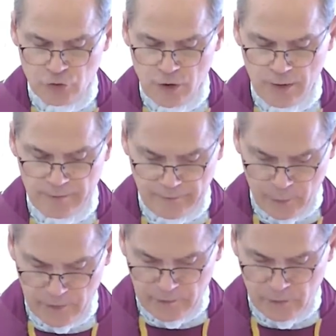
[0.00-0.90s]
uh,
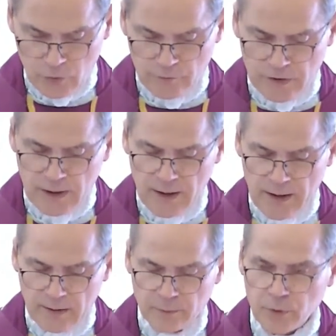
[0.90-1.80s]
for this
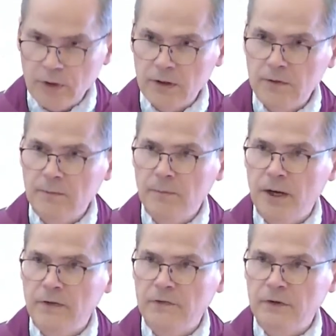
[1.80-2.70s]
novena and put it
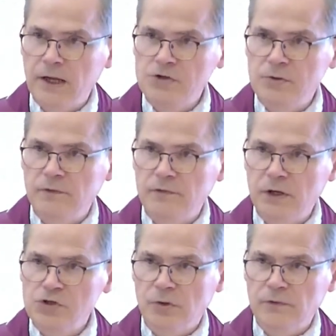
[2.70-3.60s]
by the statue of
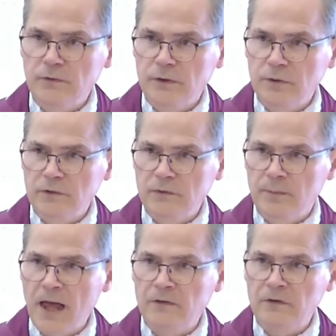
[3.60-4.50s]
St. Joseph. There is a
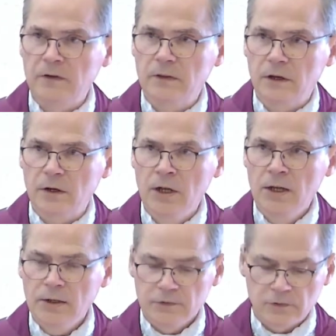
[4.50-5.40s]
basket there,
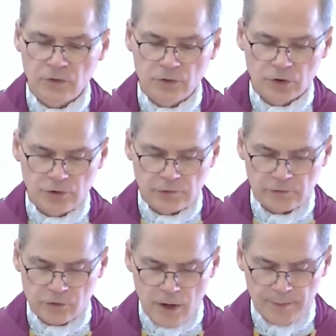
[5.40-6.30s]
so you could just
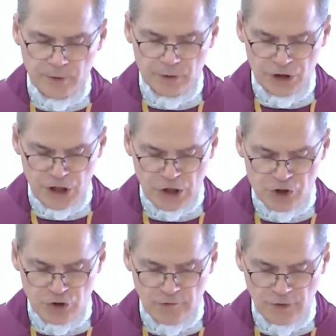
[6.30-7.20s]
drop your
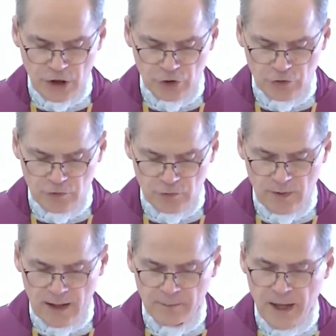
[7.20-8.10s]
intentions into
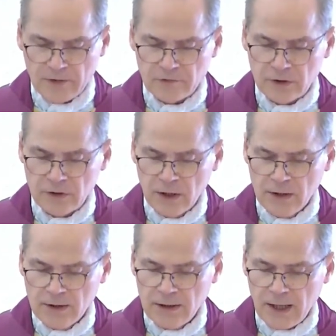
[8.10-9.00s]
that basket
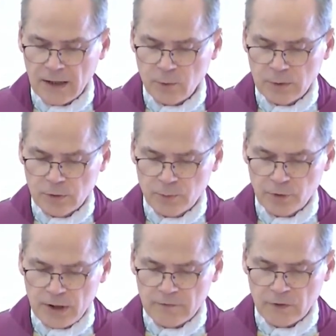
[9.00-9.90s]
and we will
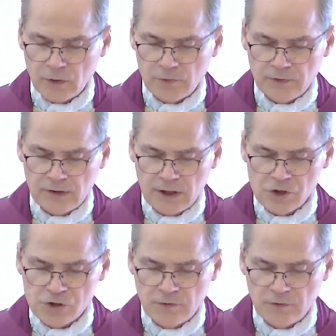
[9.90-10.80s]
pray for those
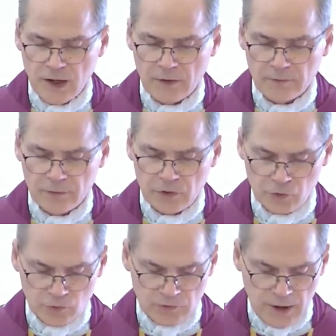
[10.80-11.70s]
intentions every
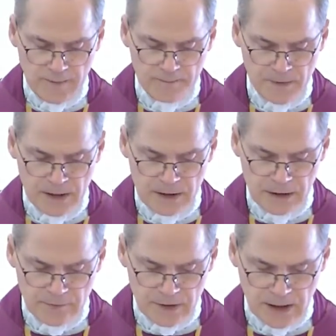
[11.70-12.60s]
Tuesday
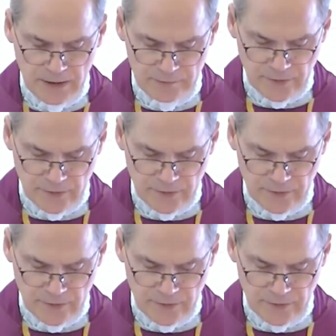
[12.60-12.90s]
evening at